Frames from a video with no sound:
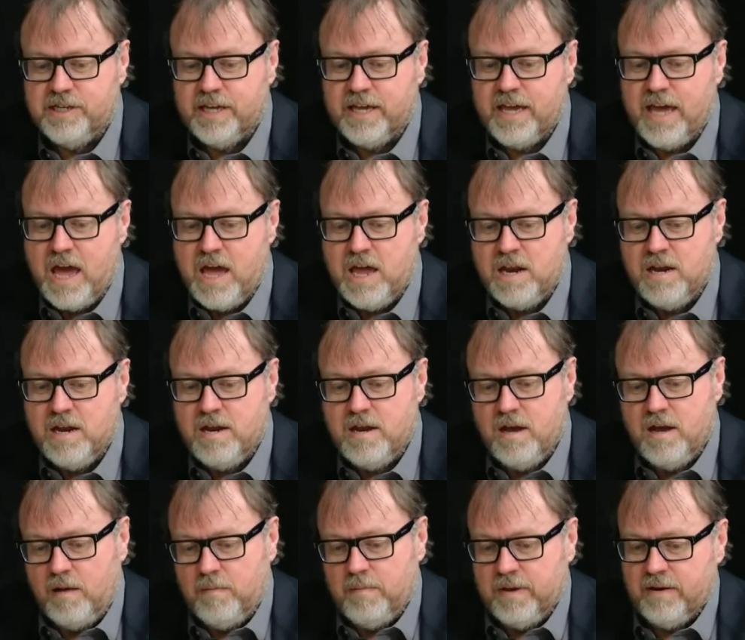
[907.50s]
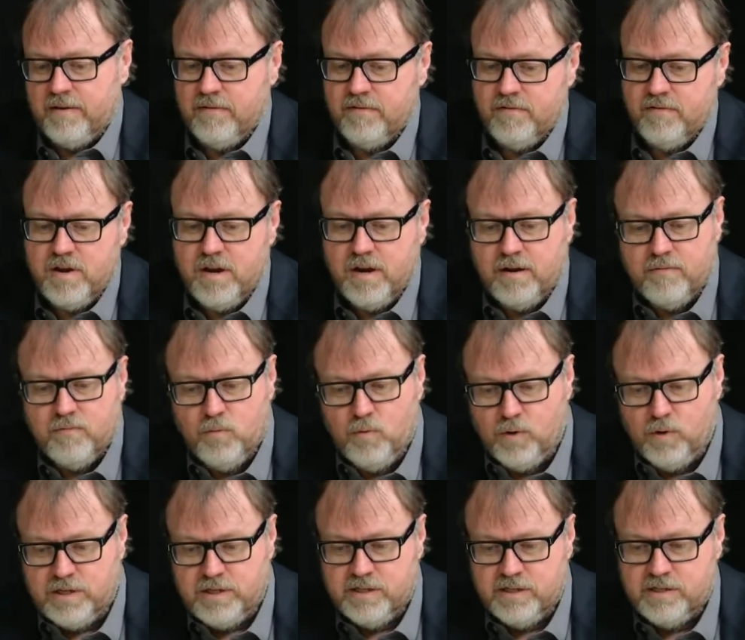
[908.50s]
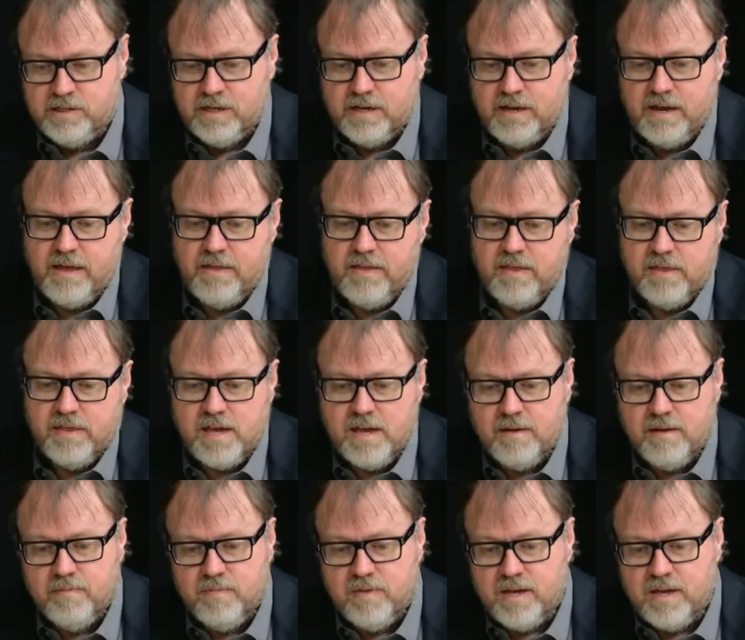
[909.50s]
And I mean, Reuters,